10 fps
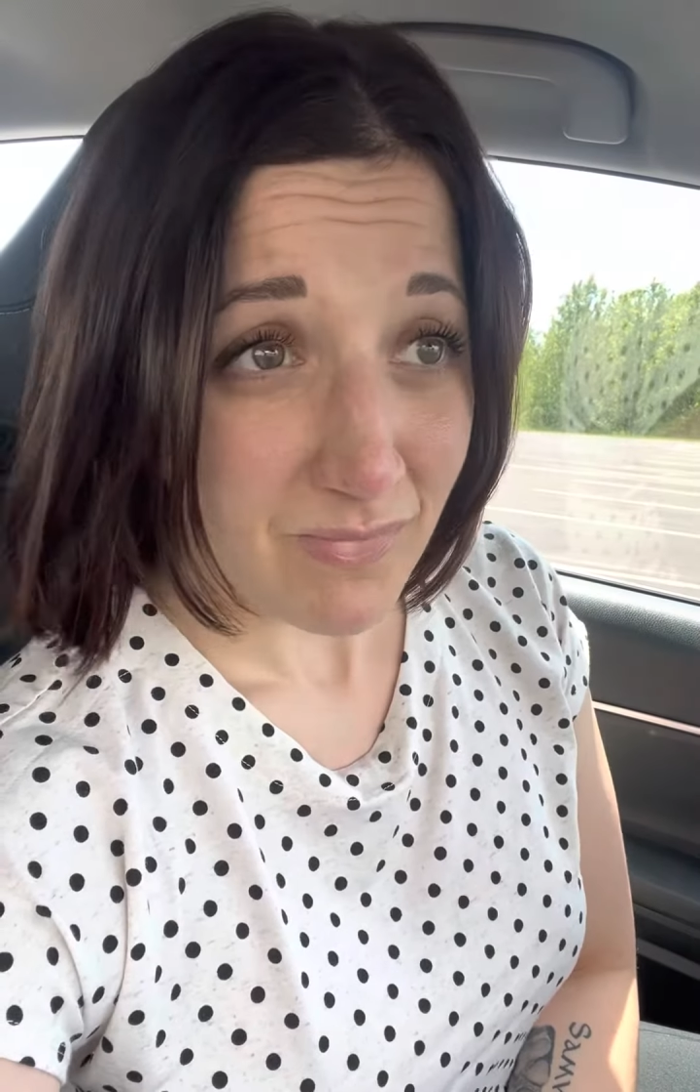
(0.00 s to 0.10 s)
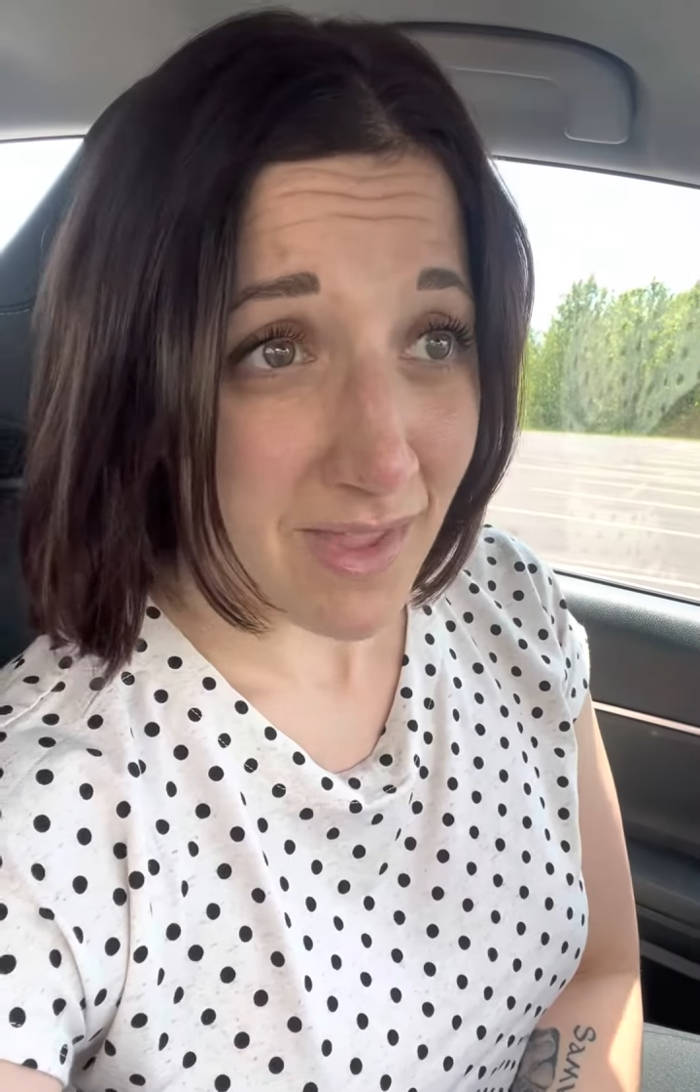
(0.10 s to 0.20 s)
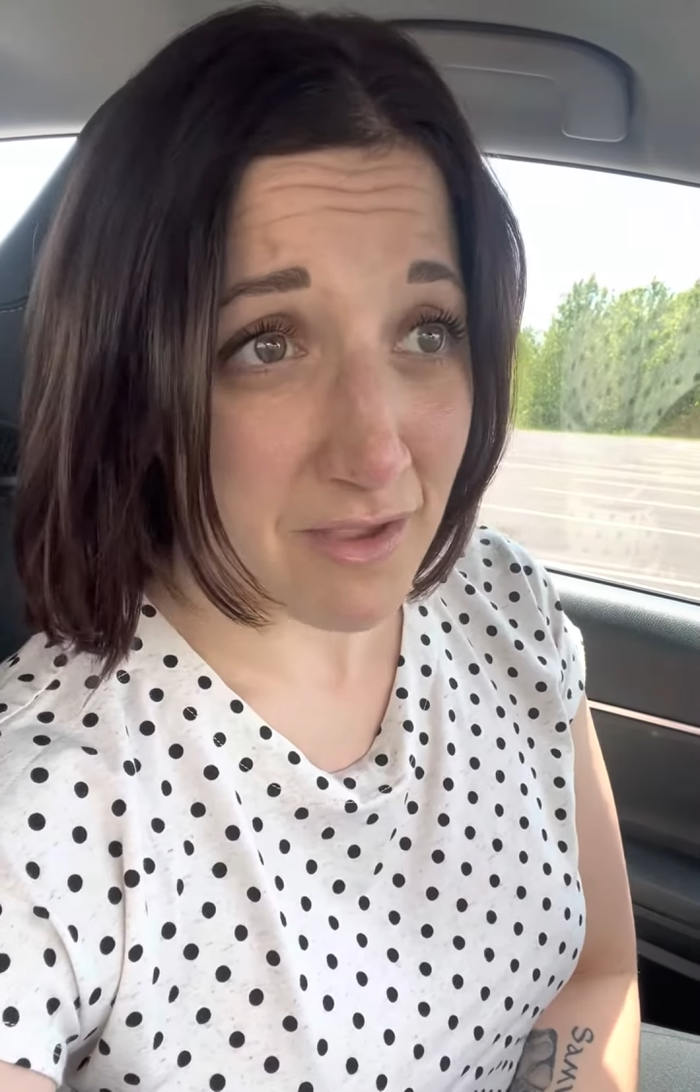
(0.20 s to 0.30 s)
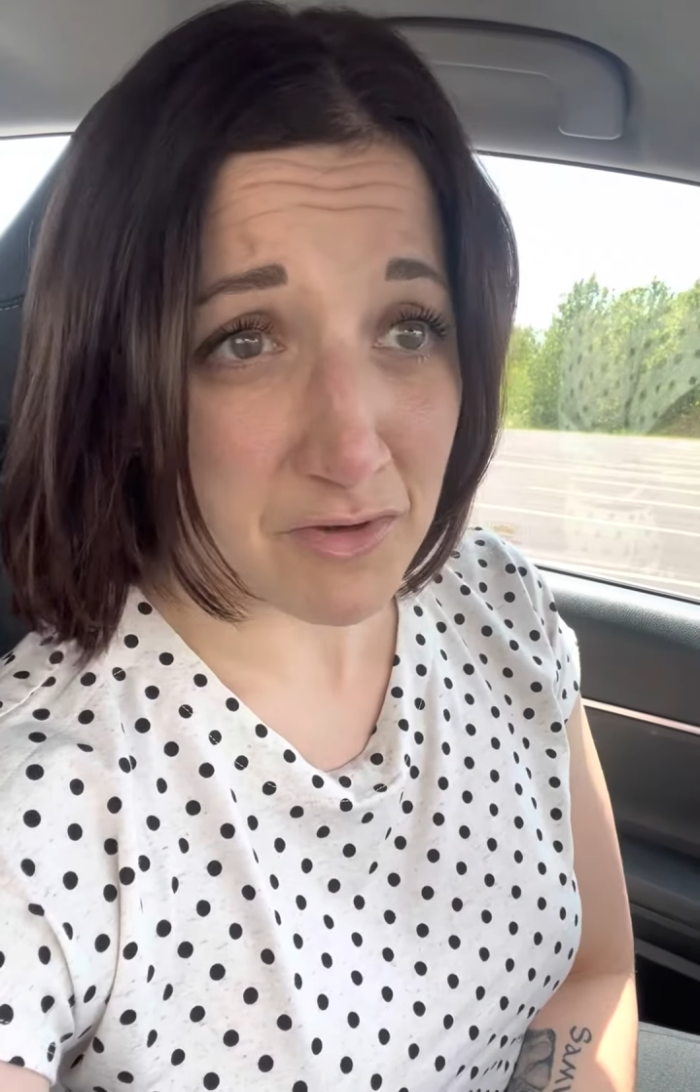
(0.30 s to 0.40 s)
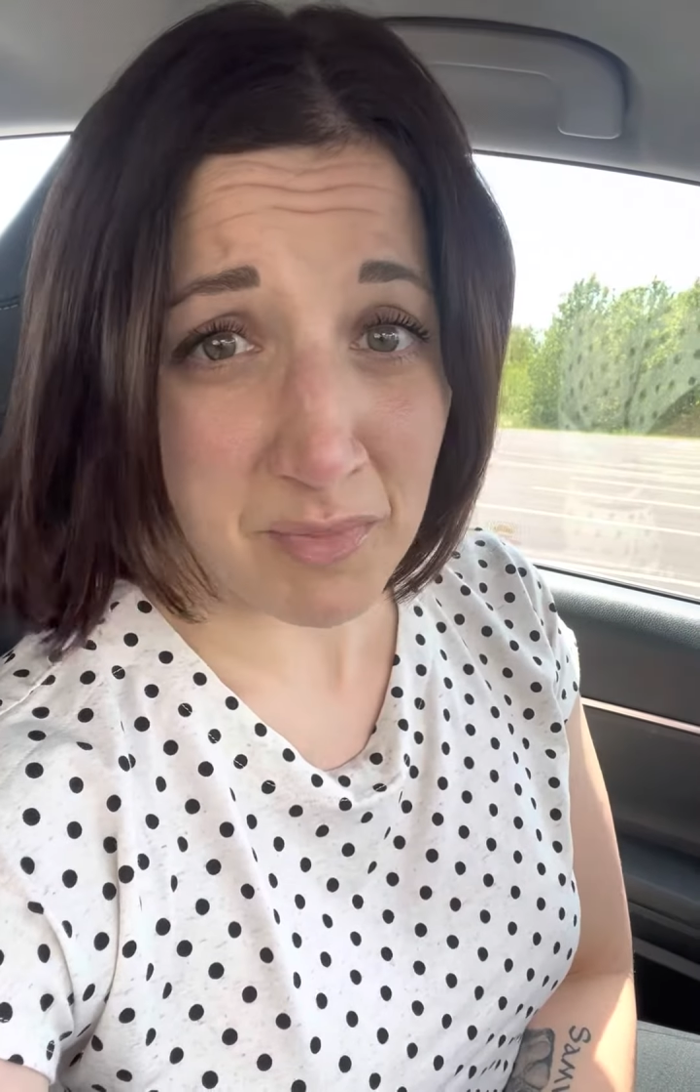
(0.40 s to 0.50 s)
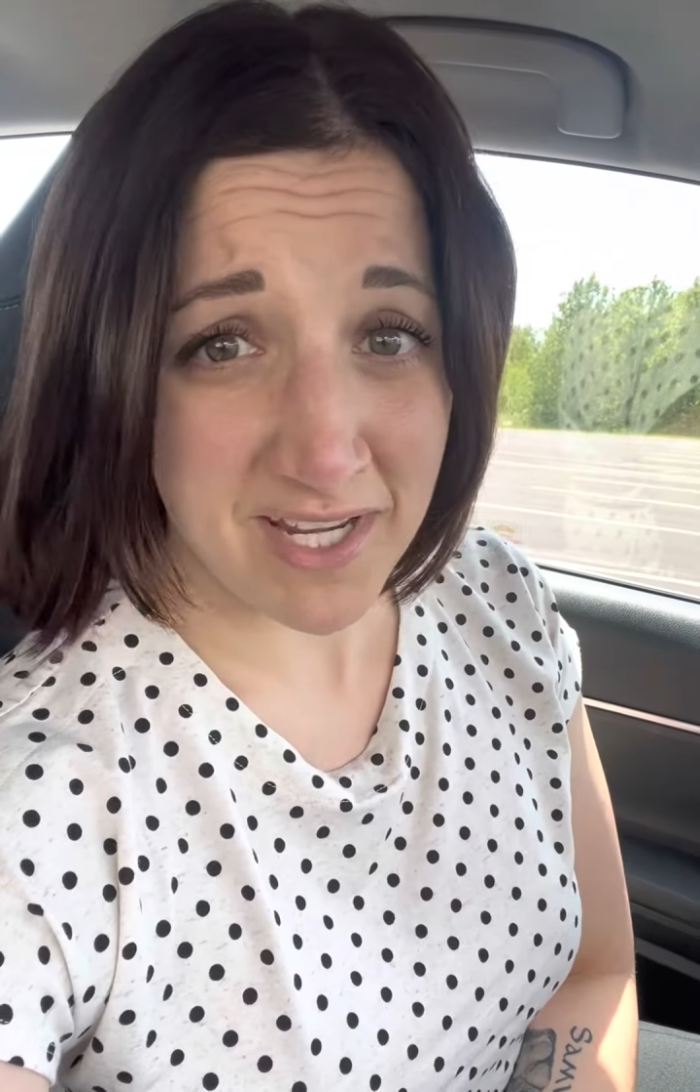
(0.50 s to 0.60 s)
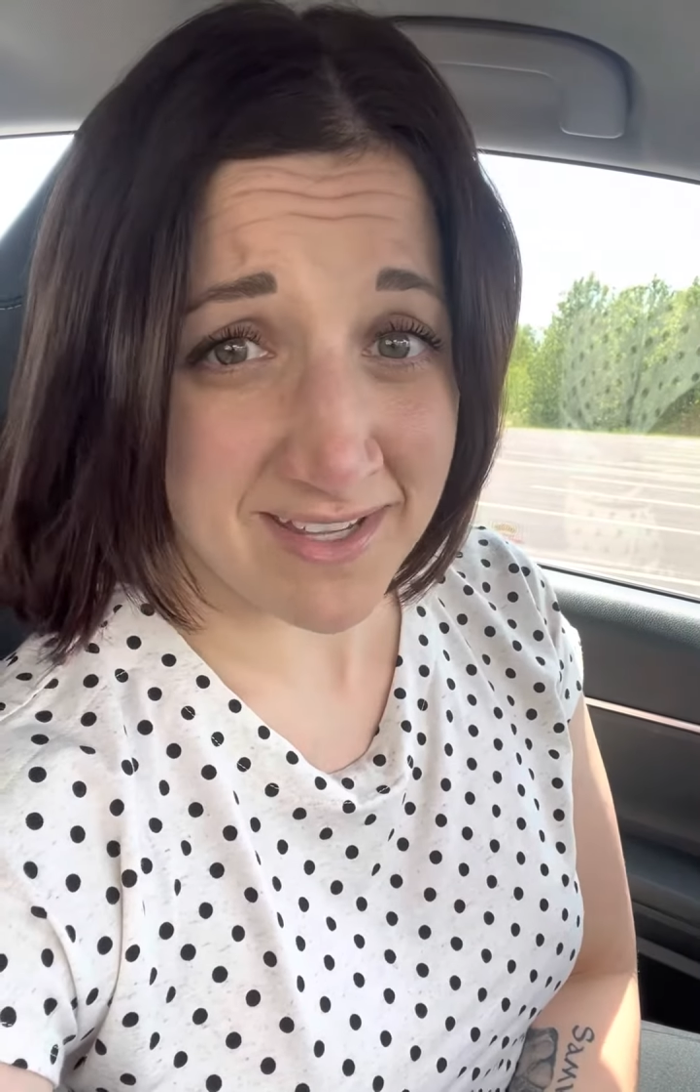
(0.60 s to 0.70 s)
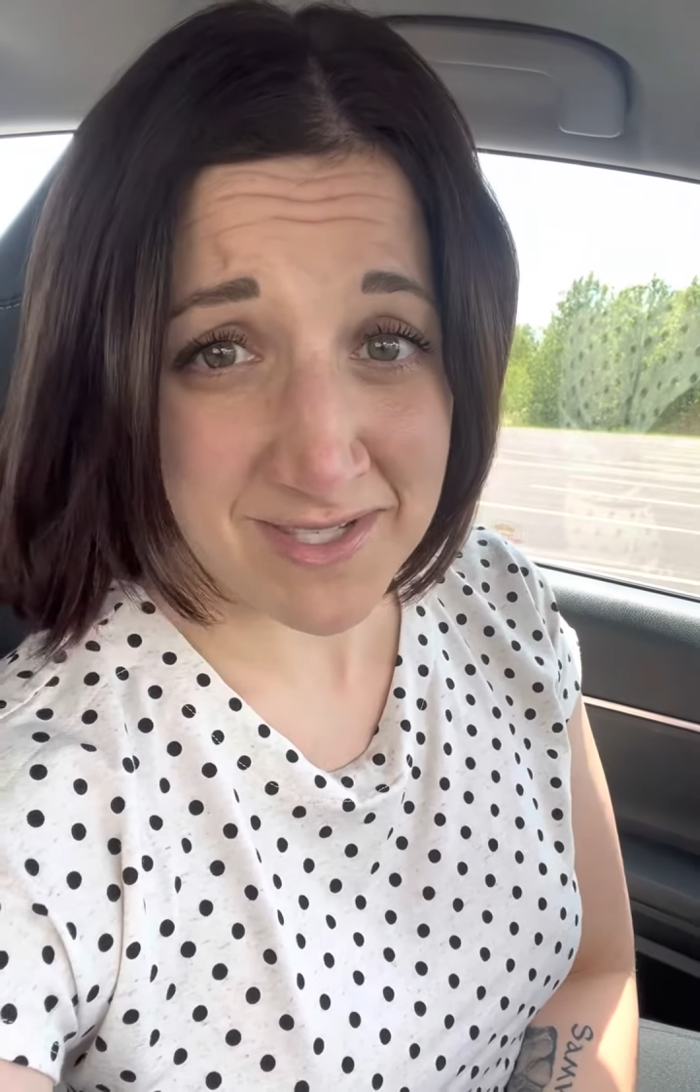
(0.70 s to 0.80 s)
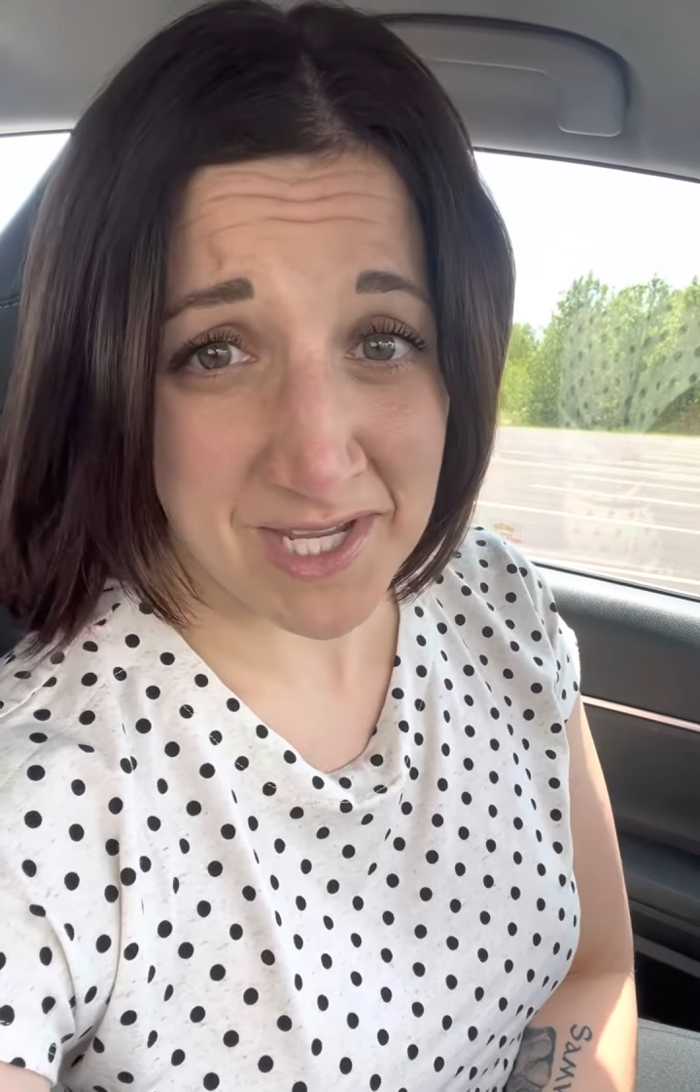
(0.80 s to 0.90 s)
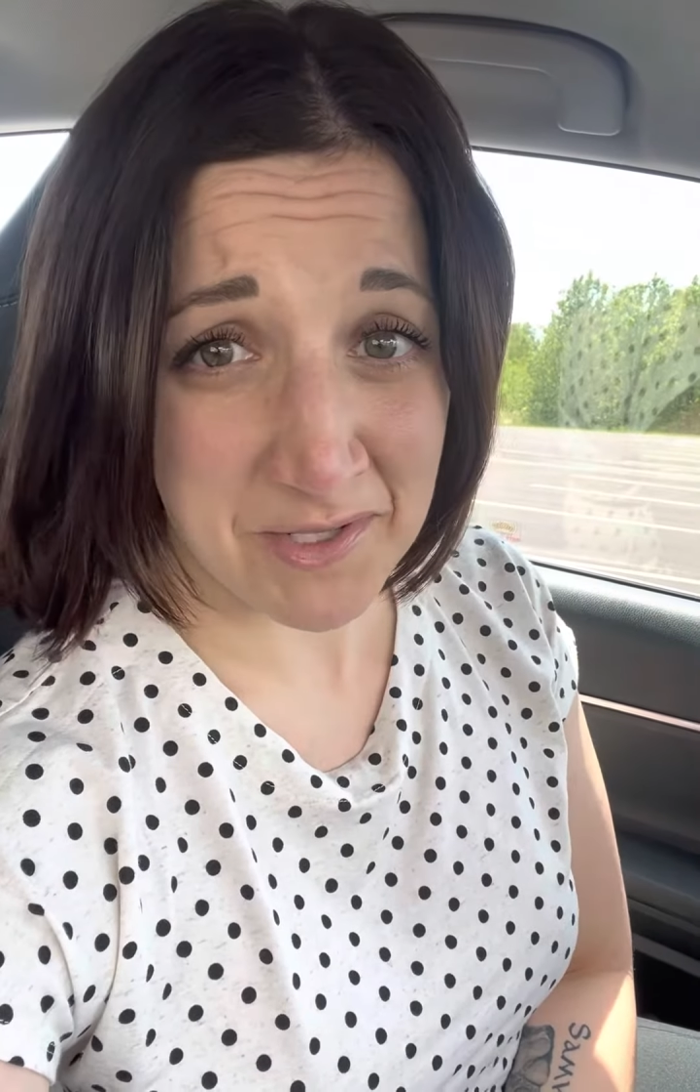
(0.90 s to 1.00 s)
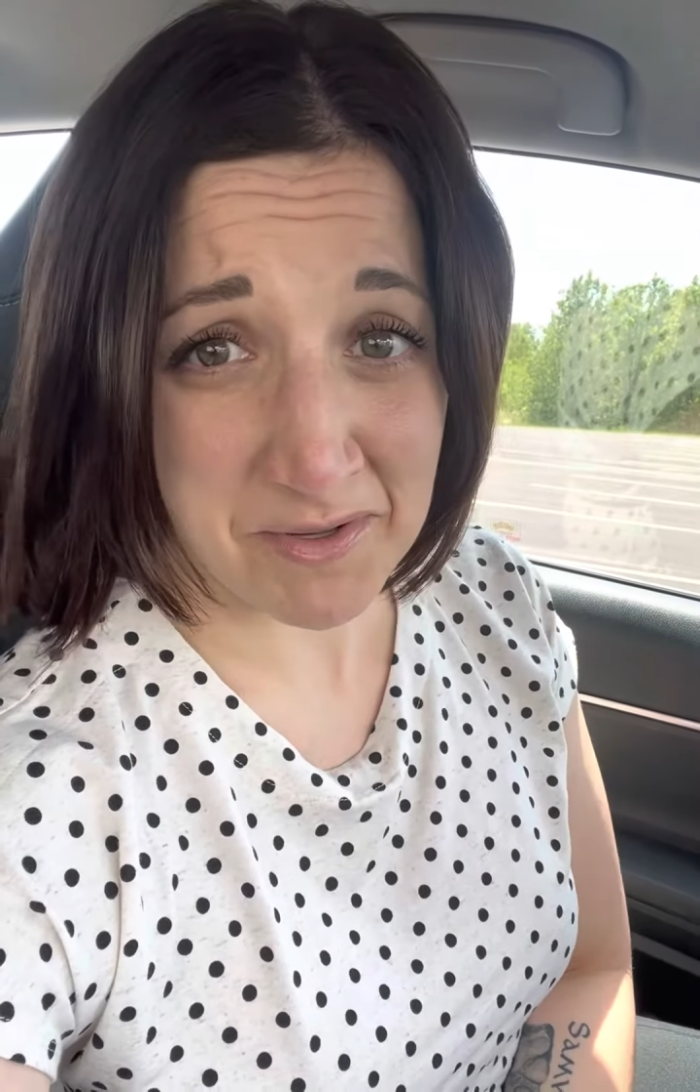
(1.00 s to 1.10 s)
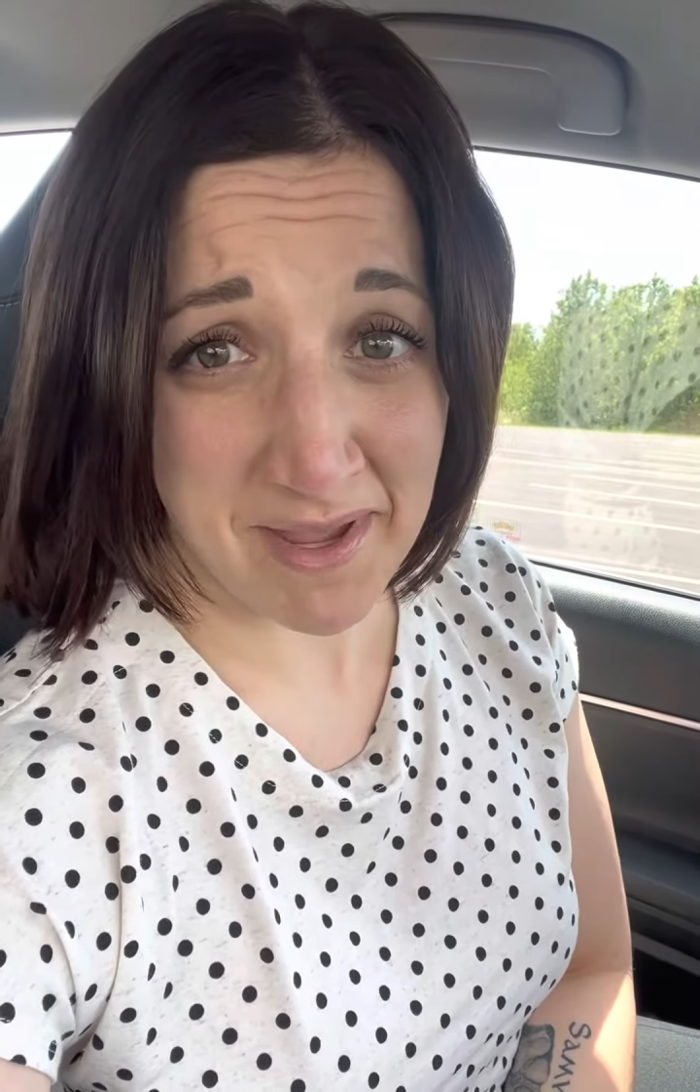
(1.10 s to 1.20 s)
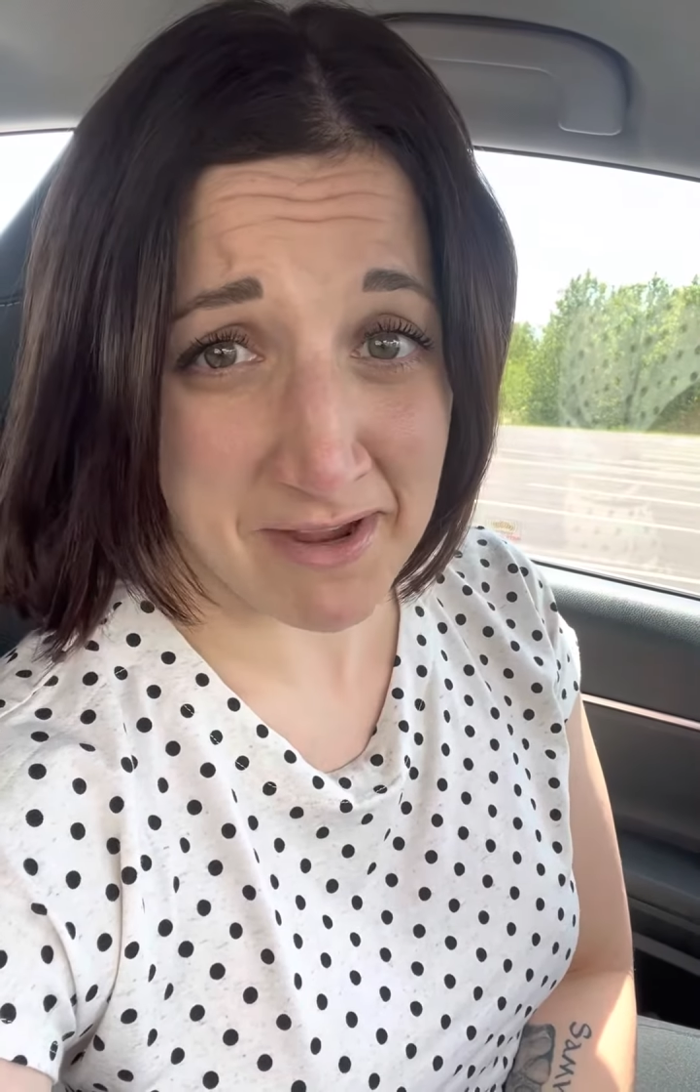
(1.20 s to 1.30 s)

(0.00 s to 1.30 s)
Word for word: Everybody, continue to make